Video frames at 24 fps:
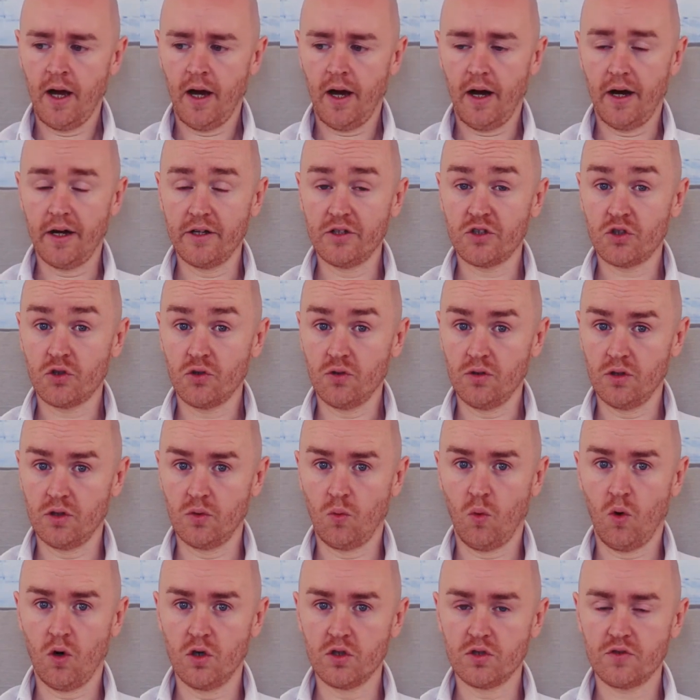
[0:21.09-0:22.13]
I certainly
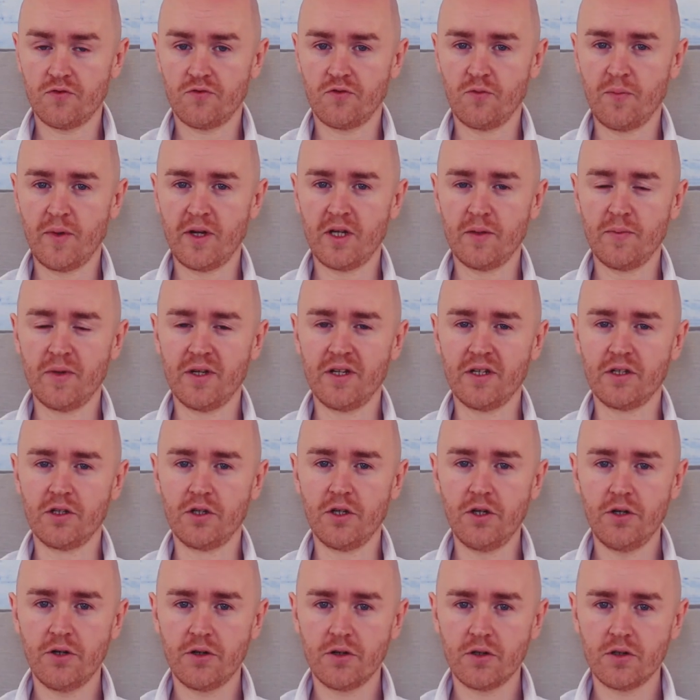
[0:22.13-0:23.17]
was for many, many
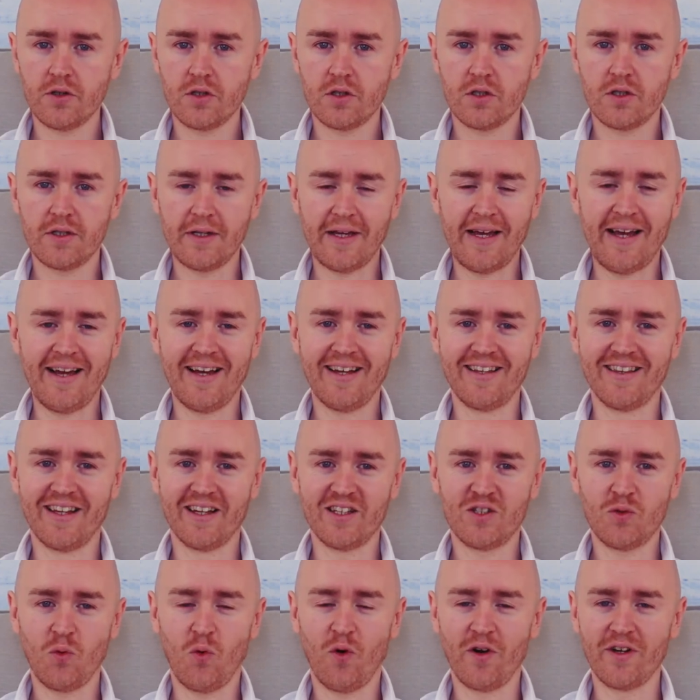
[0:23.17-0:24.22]
years and
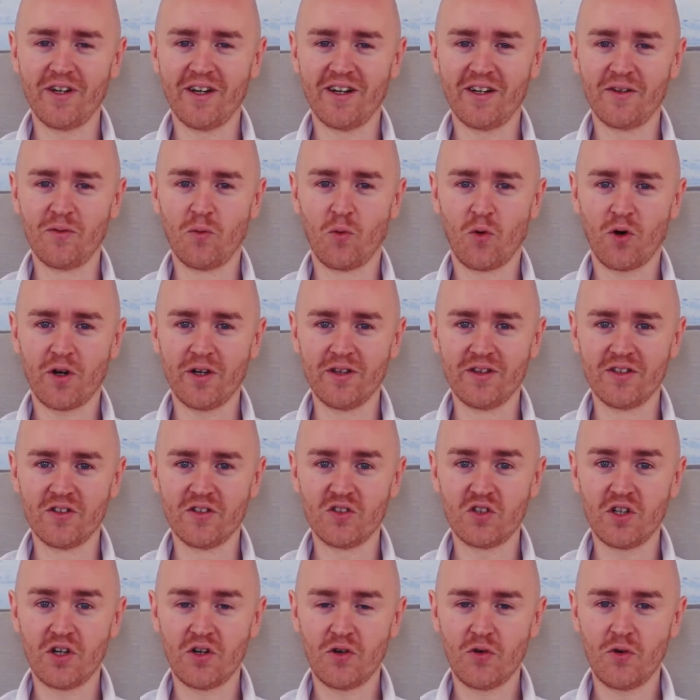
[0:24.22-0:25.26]
that's why I work in
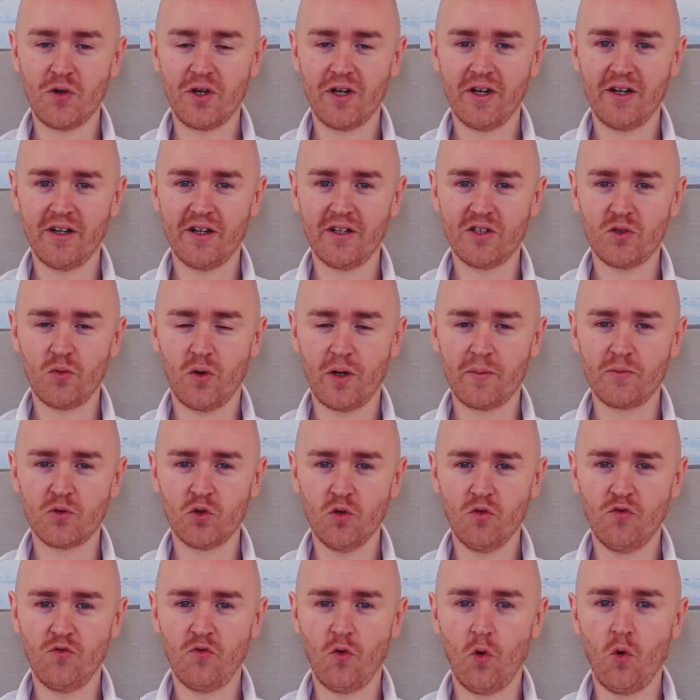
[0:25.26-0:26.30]
this area. That's why I'm so
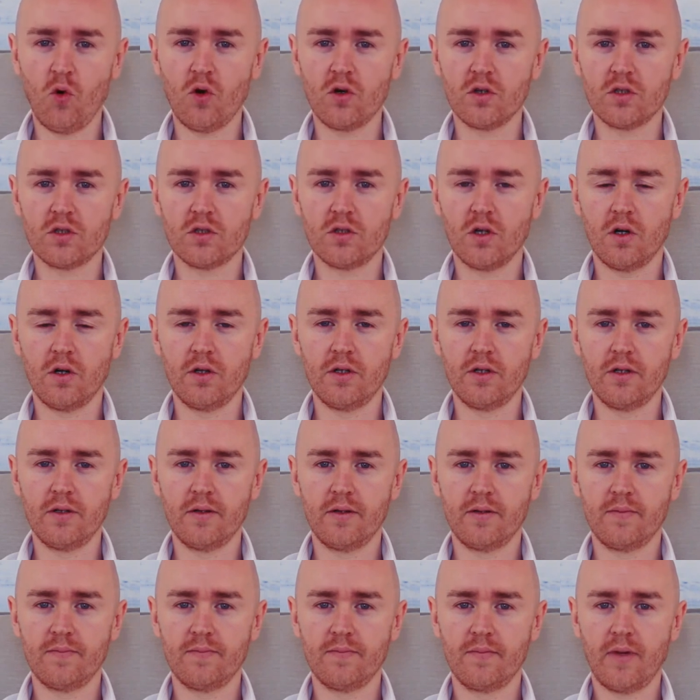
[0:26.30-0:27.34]
focused on
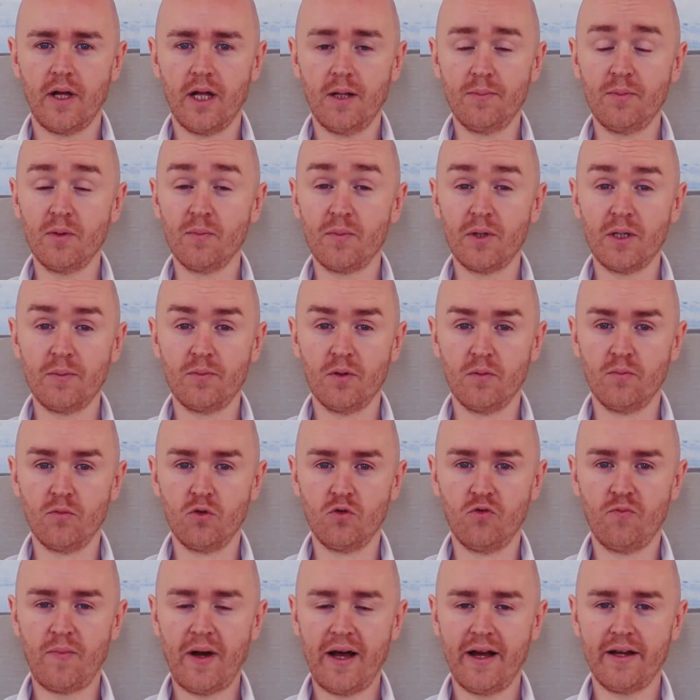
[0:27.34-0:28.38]
helping people
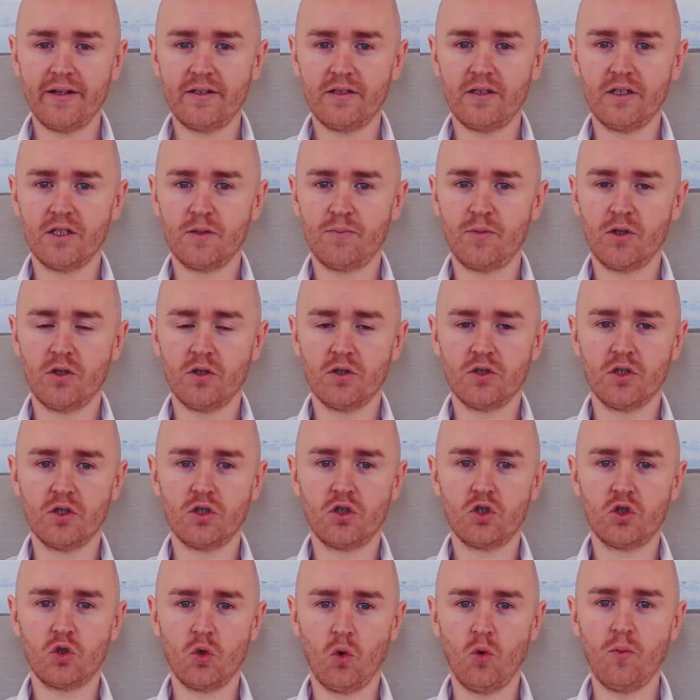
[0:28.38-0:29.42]
move past this because it's
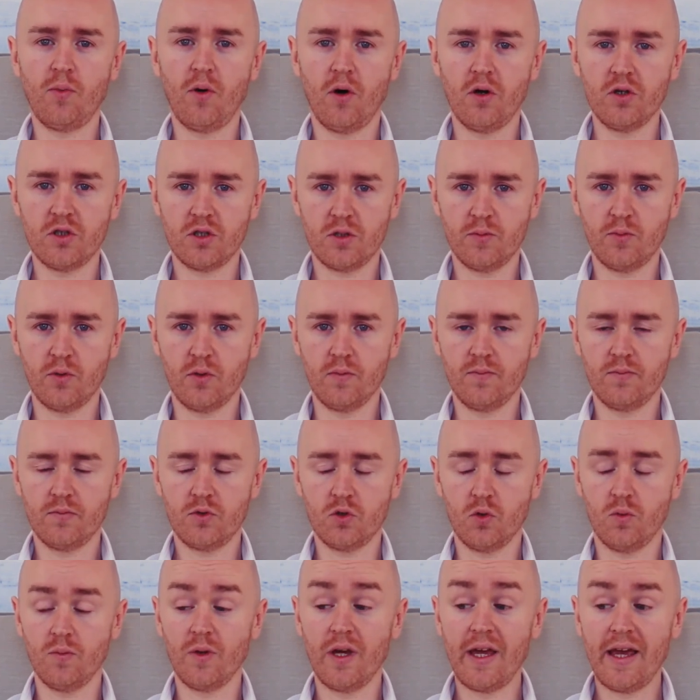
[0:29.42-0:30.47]
so possible.
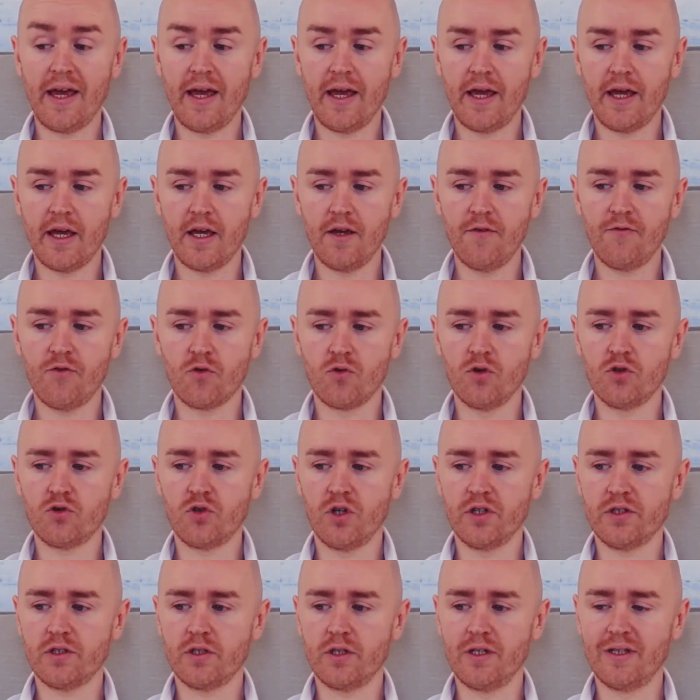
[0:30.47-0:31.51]
So if you're
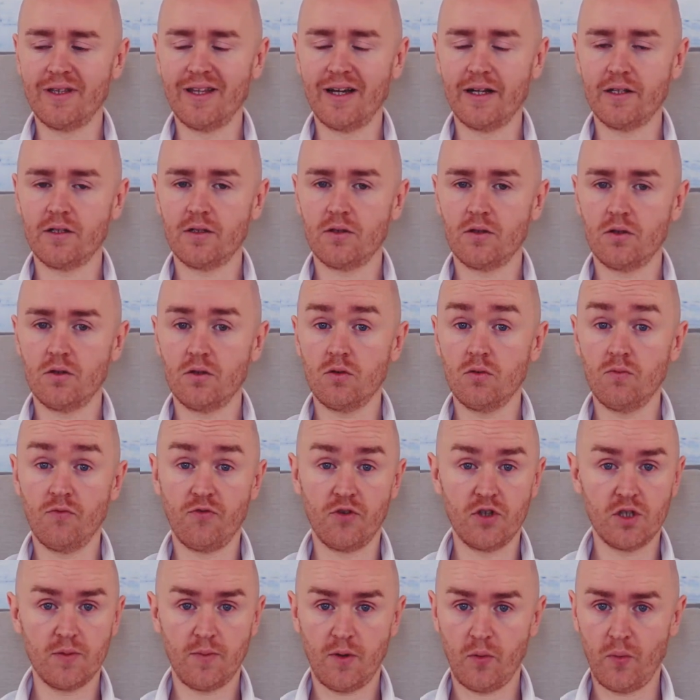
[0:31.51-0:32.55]
interested in that,
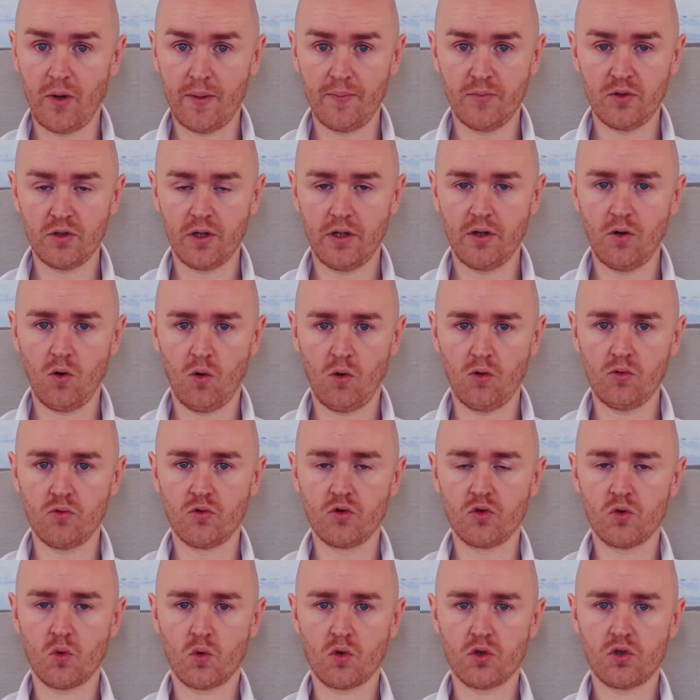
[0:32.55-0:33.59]
visit my website. All the
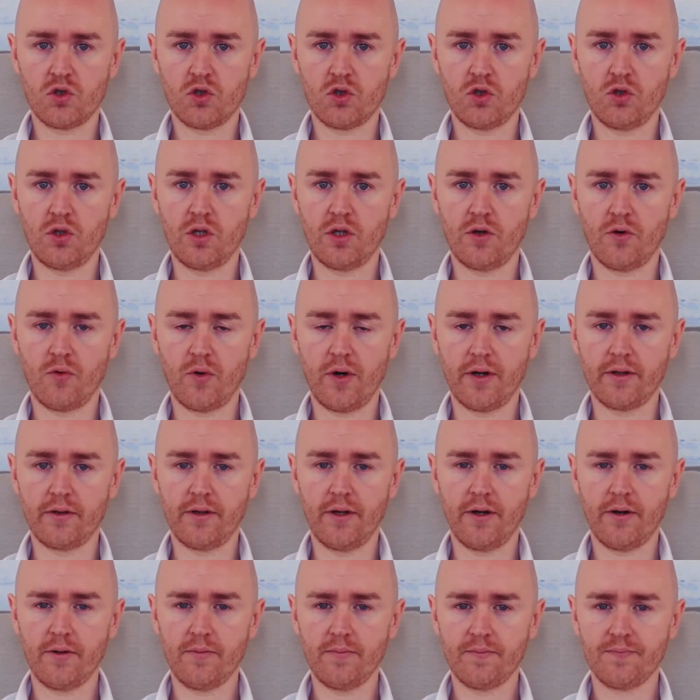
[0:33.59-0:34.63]
resources you need are right
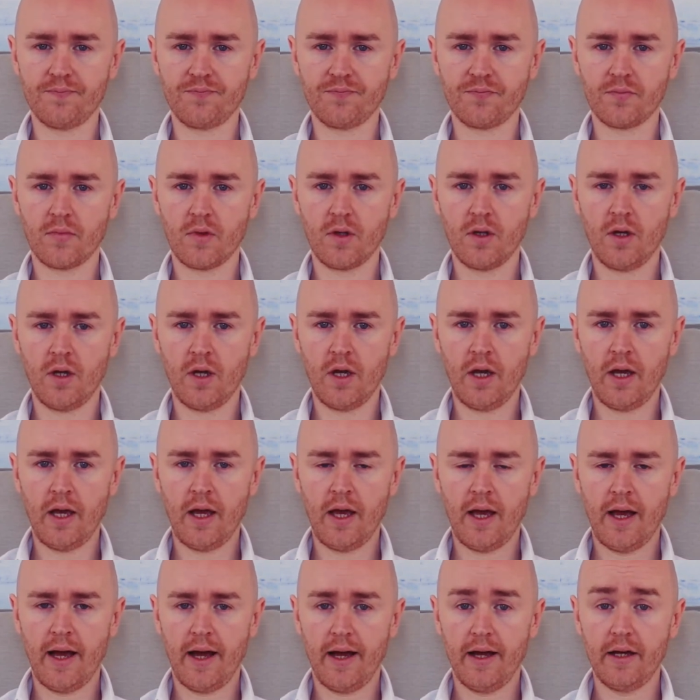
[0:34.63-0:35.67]
there.
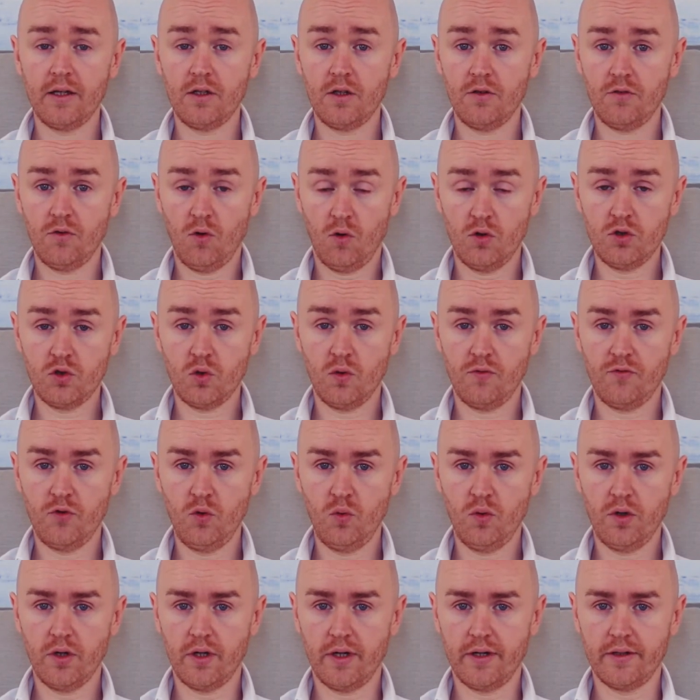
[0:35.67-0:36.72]
And also, if you
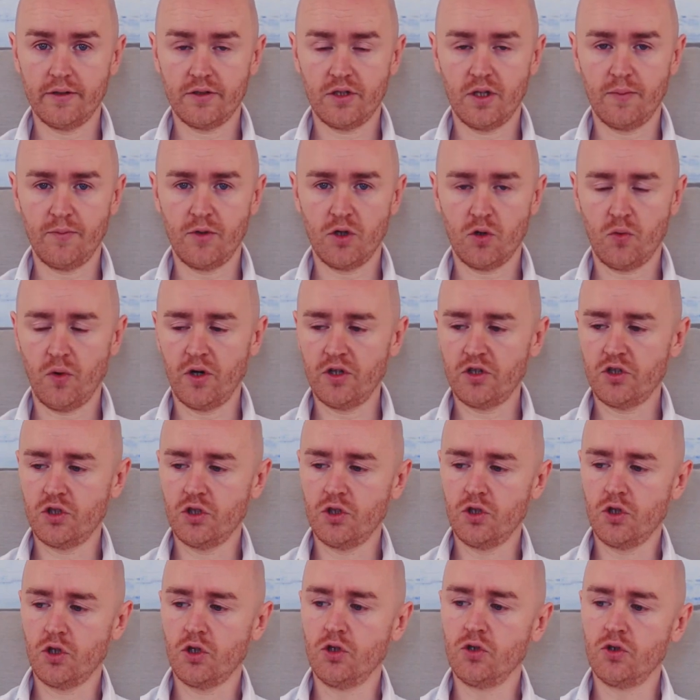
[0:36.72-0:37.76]
want to send me a
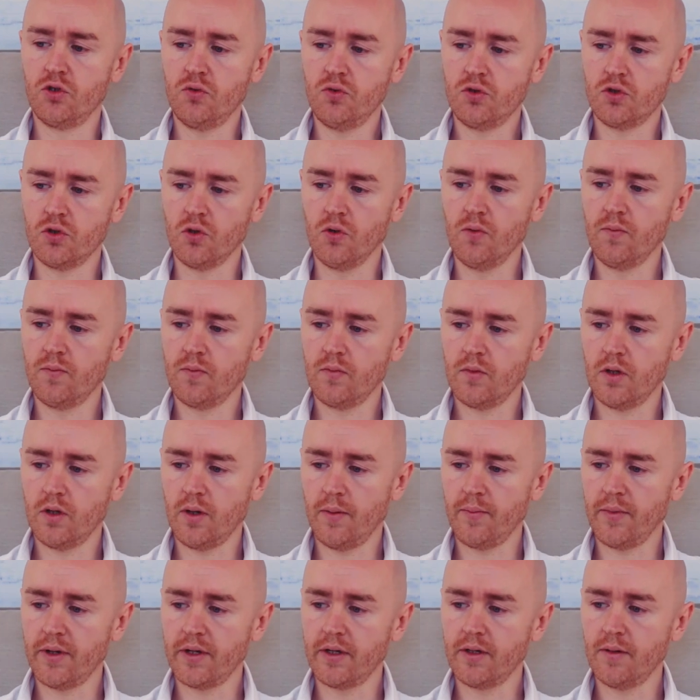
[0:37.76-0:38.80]
question, you can do so
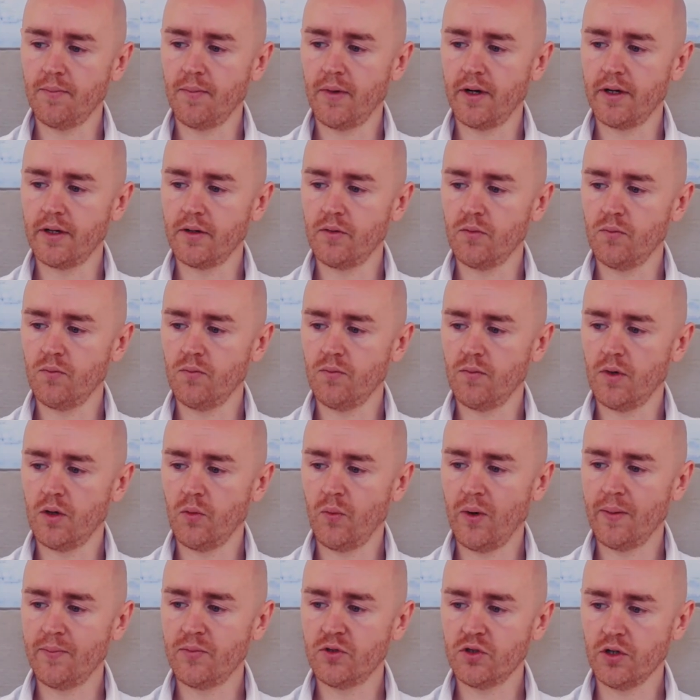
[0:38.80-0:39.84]
at my, my, my
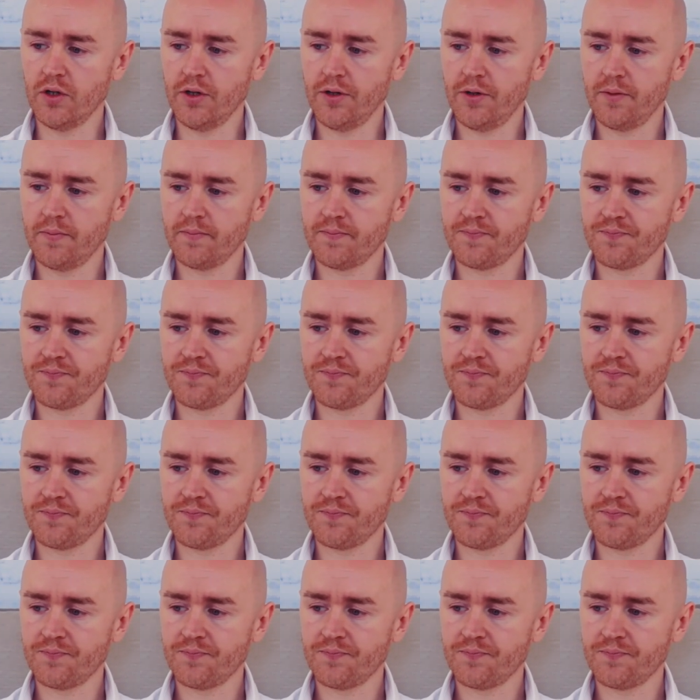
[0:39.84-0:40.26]
website.